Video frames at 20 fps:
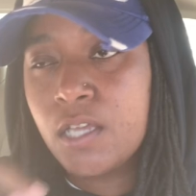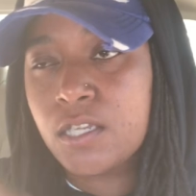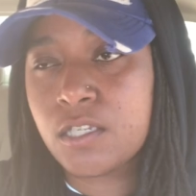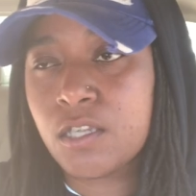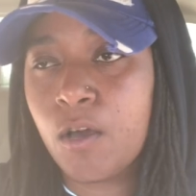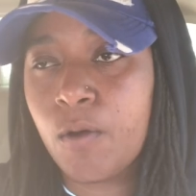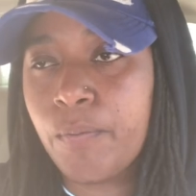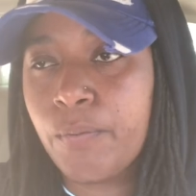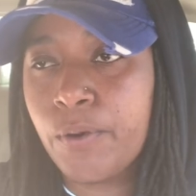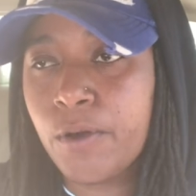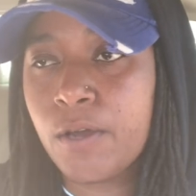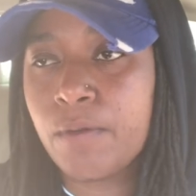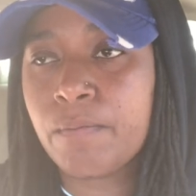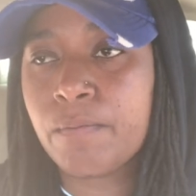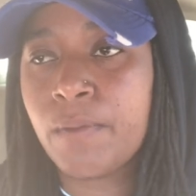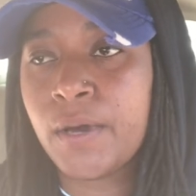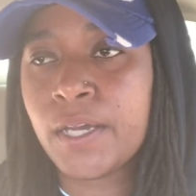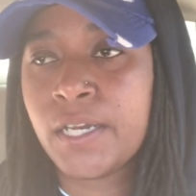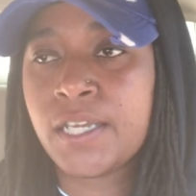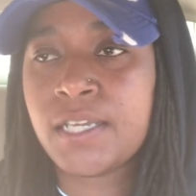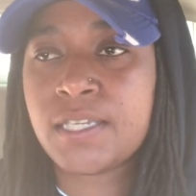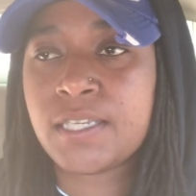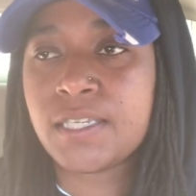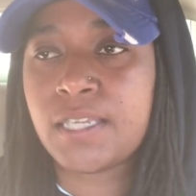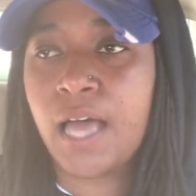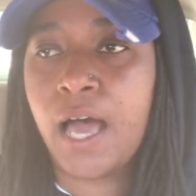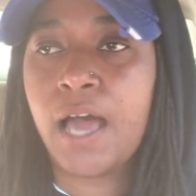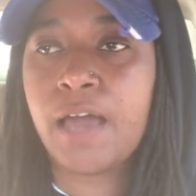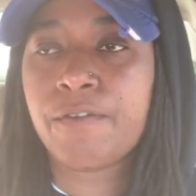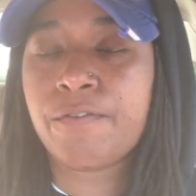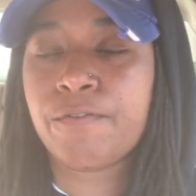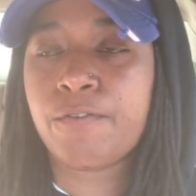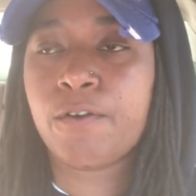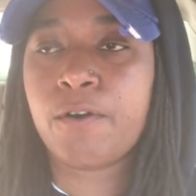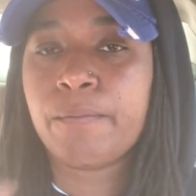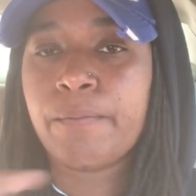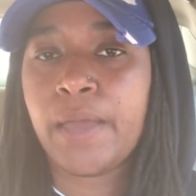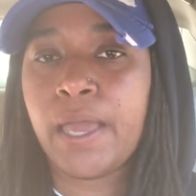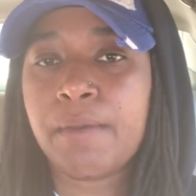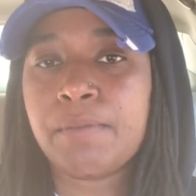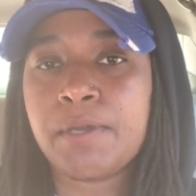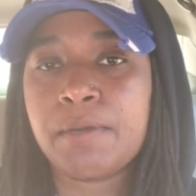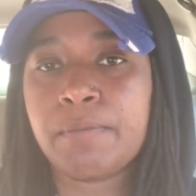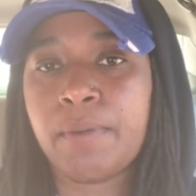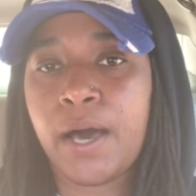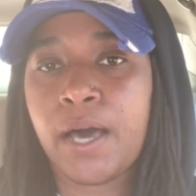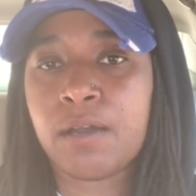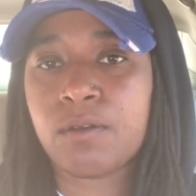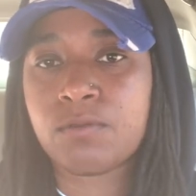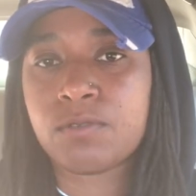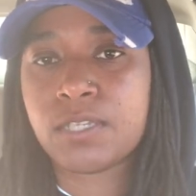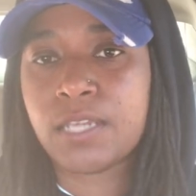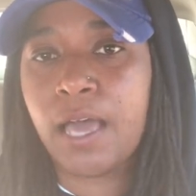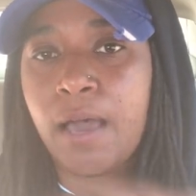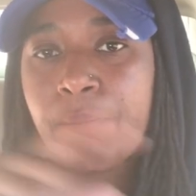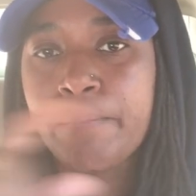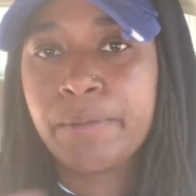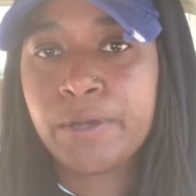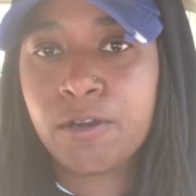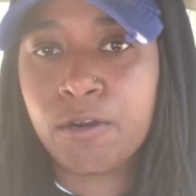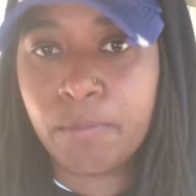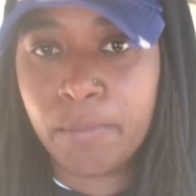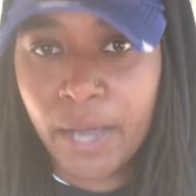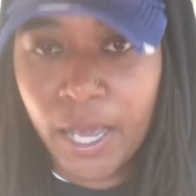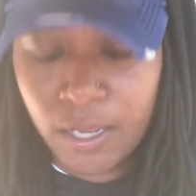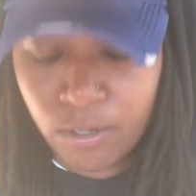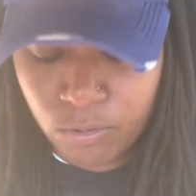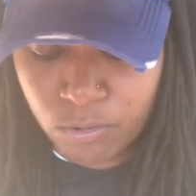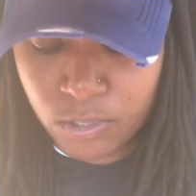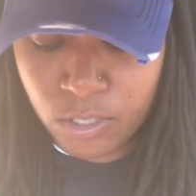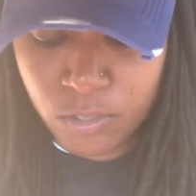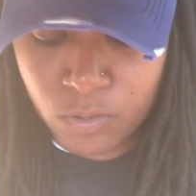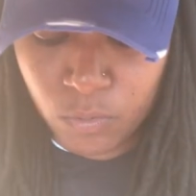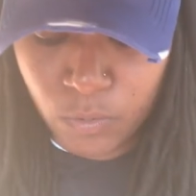So put money aside for baby bottles, not beer bottles is